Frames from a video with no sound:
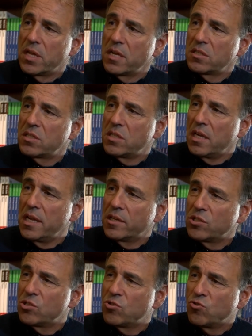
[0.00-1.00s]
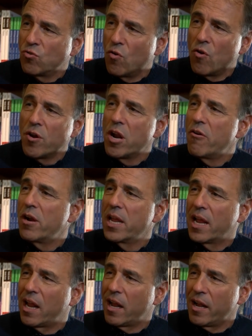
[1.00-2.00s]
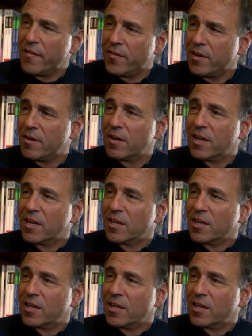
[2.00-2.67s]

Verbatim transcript: They are still extraordinarily clever,